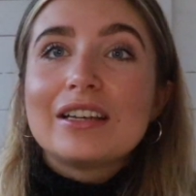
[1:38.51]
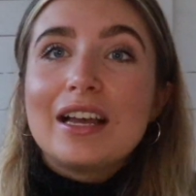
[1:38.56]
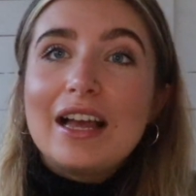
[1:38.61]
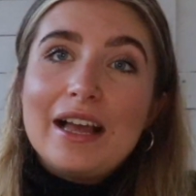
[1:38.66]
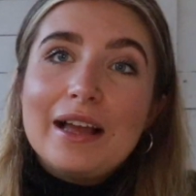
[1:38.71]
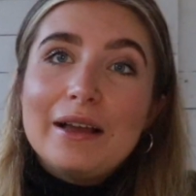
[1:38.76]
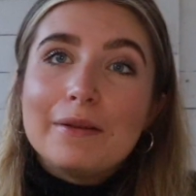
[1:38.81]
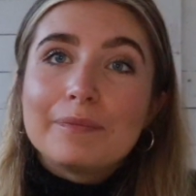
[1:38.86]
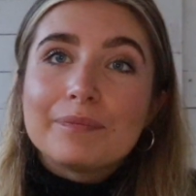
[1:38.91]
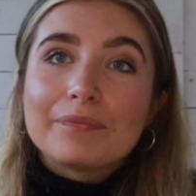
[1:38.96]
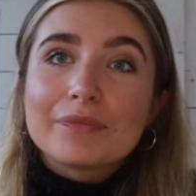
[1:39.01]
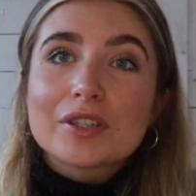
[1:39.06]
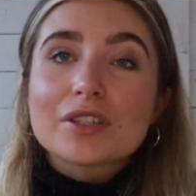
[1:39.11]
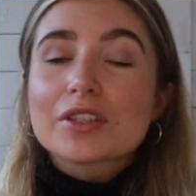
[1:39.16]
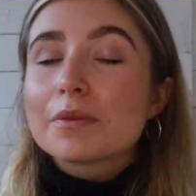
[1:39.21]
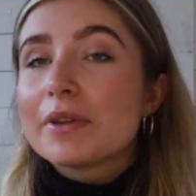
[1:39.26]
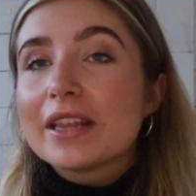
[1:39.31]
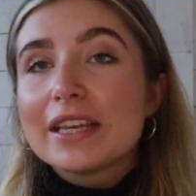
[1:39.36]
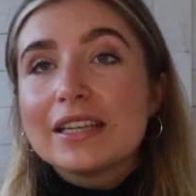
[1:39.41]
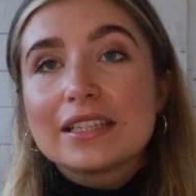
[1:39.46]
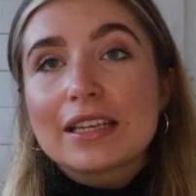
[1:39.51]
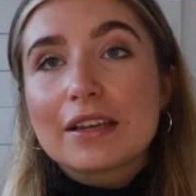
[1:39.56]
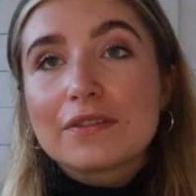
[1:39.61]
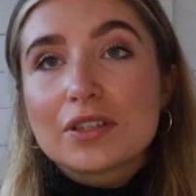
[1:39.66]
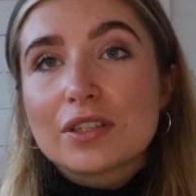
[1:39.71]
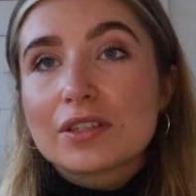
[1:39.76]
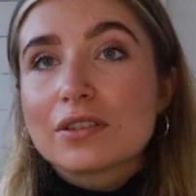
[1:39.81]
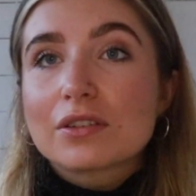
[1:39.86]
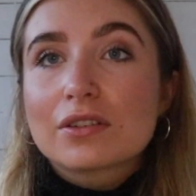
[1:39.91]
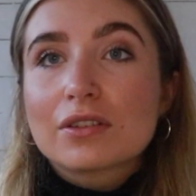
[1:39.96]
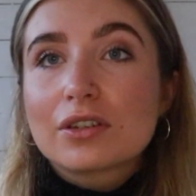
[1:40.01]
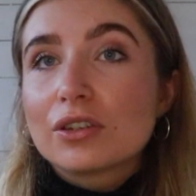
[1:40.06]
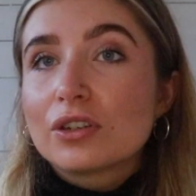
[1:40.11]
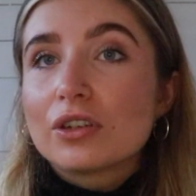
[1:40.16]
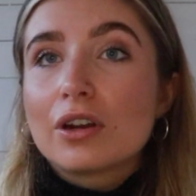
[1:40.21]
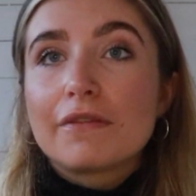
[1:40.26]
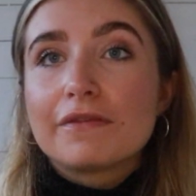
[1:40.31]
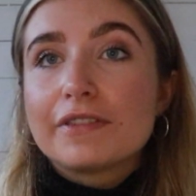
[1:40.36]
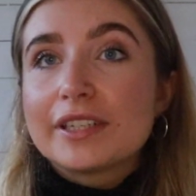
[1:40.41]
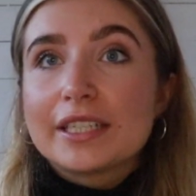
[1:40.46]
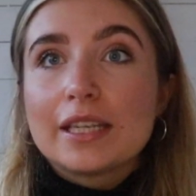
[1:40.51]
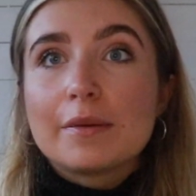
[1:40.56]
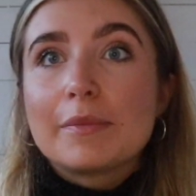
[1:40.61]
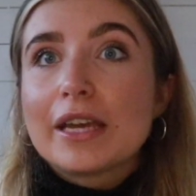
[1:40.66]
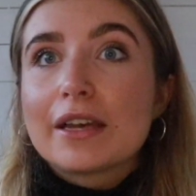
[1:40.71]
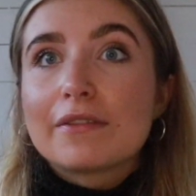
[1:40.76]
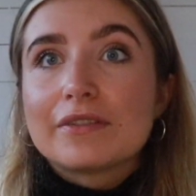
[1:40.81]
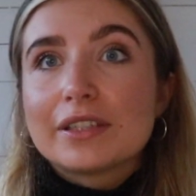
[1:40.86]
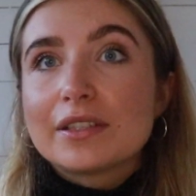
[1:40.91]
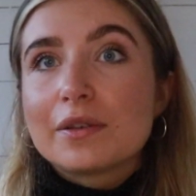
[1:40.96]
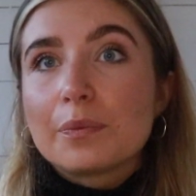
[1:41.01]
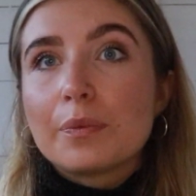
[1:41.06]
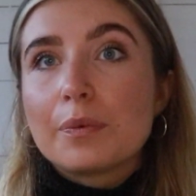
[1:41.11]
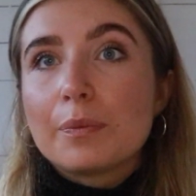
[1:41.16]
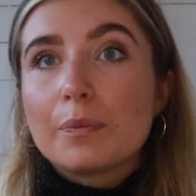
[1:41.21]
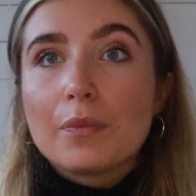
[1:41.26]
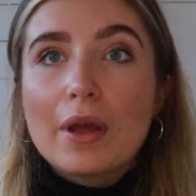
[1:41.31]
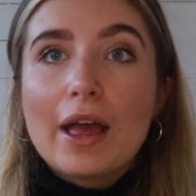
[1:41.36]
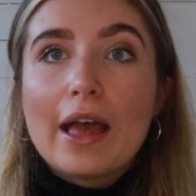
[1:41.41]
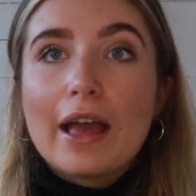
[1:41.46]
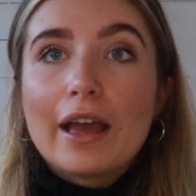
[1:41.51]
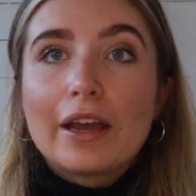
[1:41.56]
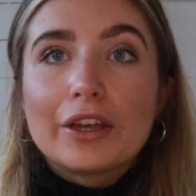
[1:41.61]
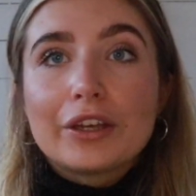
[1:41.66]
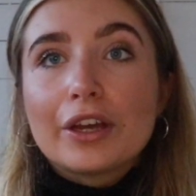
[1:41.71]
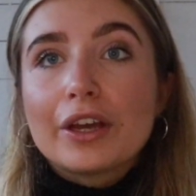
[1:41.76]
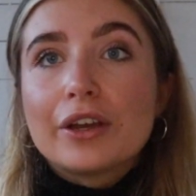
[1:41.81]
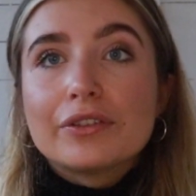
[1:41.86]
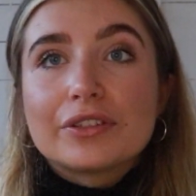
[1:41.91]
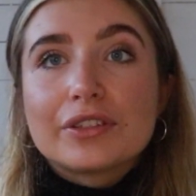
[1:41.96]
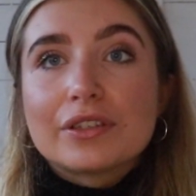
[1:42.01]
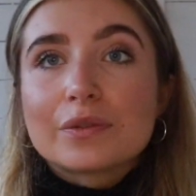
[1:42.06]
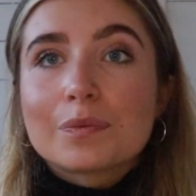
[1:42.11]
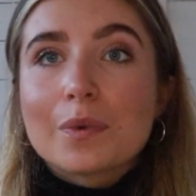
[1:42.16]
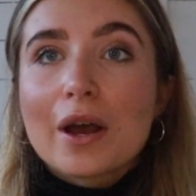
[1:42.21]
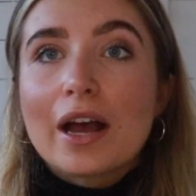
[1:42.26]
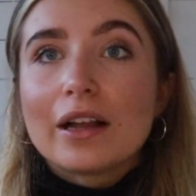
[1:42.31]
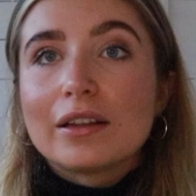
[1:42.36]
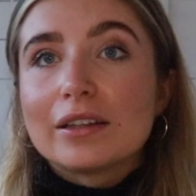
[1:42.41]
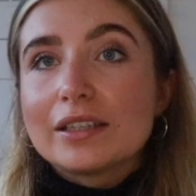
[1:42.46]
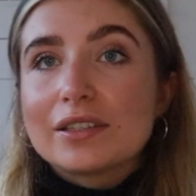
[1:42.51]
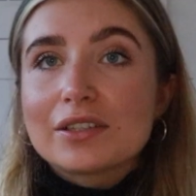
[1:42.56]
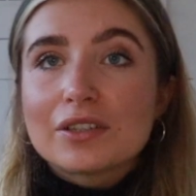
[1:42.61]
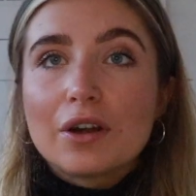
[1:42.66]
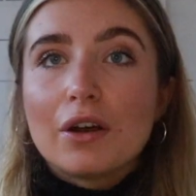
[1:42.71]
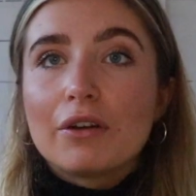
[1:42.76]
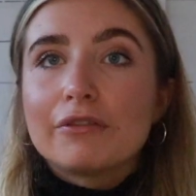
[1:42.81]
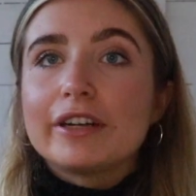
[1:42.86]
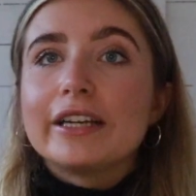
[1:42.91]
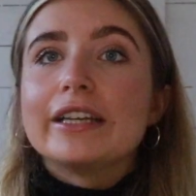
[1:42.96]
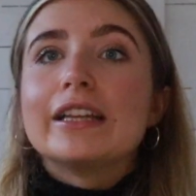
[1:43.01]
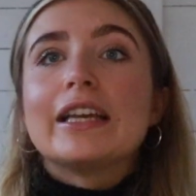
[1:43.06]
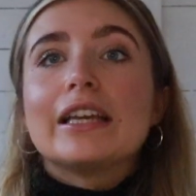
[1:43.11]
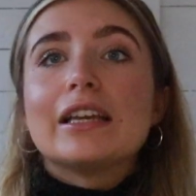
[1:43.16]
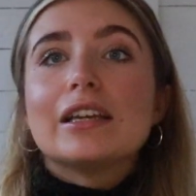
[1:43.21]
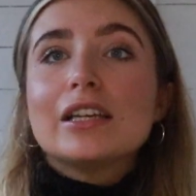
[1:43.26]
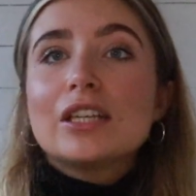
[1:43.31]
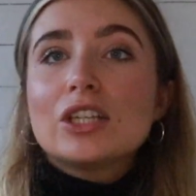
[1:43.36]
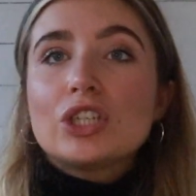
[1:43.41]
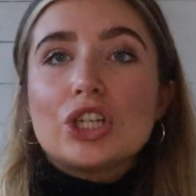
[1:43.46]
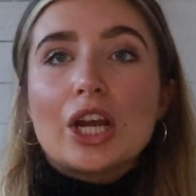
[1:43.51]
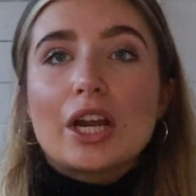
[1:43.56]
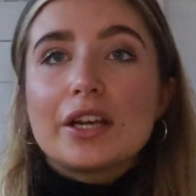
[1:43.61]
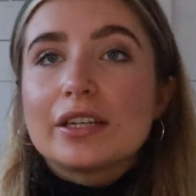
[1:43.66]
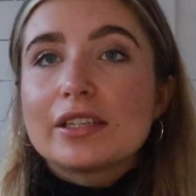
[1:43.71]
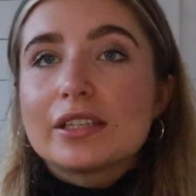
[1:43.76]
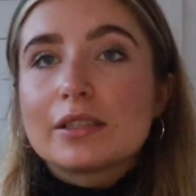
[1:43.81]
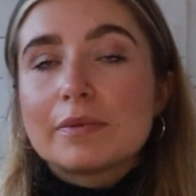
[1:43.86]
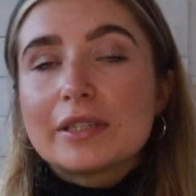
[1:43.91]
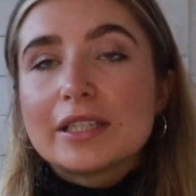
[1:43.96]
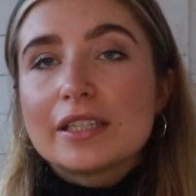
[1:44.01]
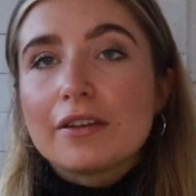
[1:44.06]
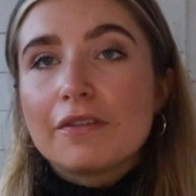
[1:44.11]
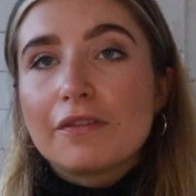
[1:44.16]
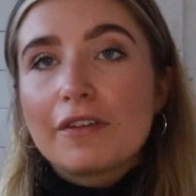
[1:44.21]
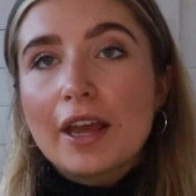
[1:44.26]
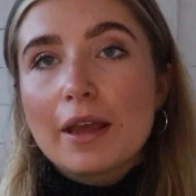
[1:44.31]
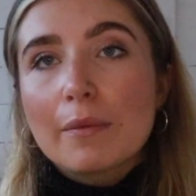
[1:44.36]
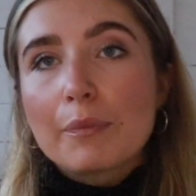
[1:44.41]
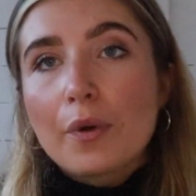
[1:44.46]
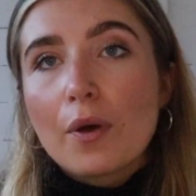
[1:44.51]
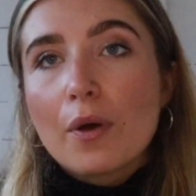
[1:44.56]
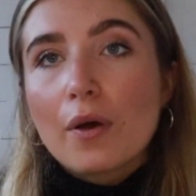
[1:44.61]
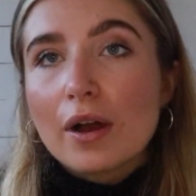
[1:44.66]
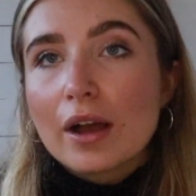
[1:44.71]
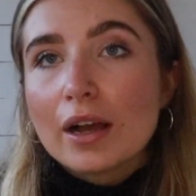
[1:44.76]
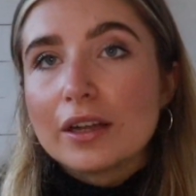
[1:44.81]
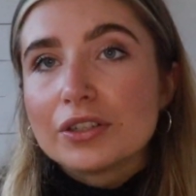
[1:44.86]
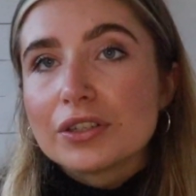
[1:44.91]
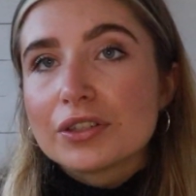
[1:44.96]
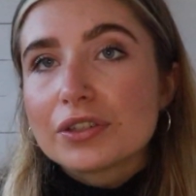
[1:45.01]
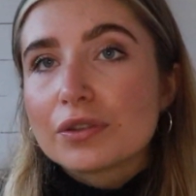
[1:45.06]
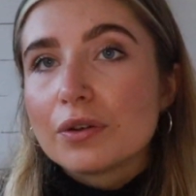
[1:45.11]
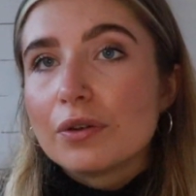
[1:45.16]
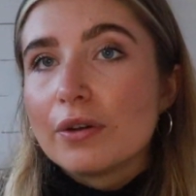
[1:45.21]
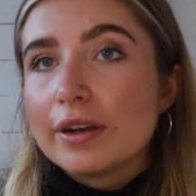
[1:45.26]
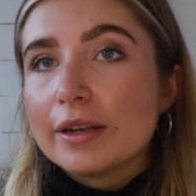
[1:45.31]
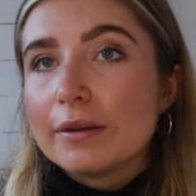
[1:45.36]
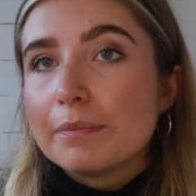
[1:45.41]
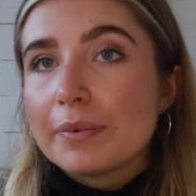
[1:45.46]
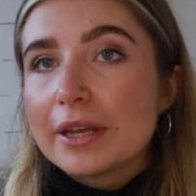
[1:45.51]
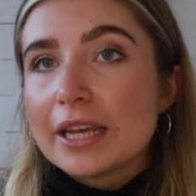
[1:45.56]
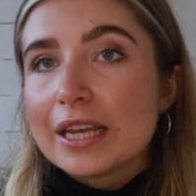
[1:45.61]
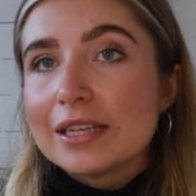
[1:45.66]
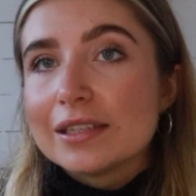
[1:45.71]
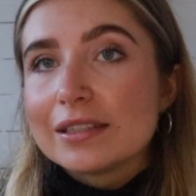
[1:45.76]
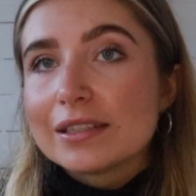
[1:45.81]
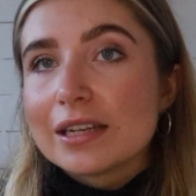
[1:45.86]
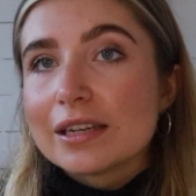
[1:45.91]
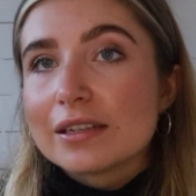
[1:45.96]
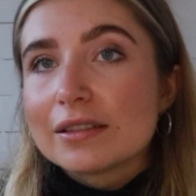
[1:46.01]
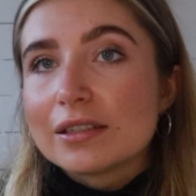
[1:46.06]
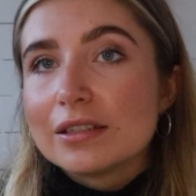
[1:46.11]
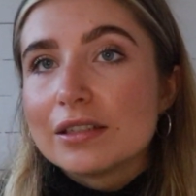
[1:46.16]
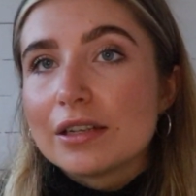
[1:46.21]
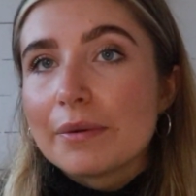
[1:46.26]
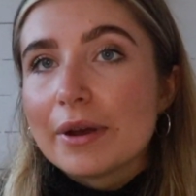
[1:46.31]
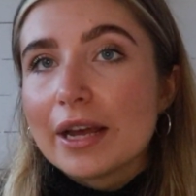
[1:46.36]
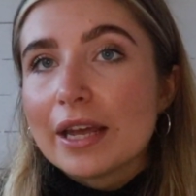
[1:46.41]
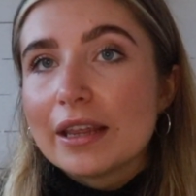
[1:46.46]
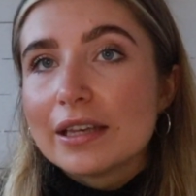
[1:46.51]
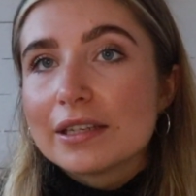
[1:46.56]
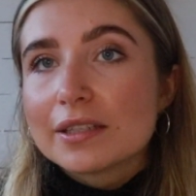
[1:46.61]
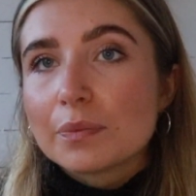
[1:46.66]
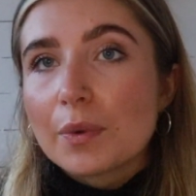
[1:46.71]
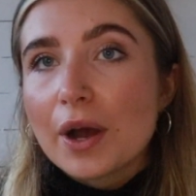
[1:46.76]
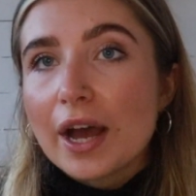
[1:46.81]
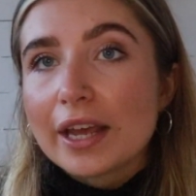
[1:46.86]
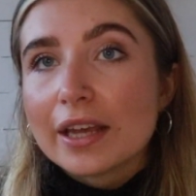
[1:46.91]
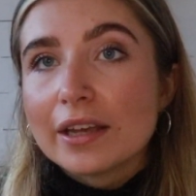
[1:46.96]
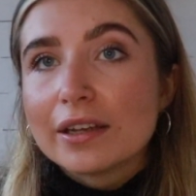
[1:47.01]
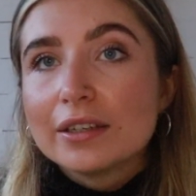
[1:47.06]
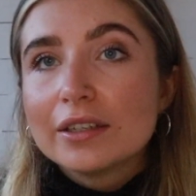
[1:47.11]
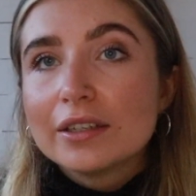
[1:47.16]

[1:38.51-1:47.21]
Some of these gifts could obviously be given to girls as well. It's not really gender specific, but I just thought it'd be easier to do it this way.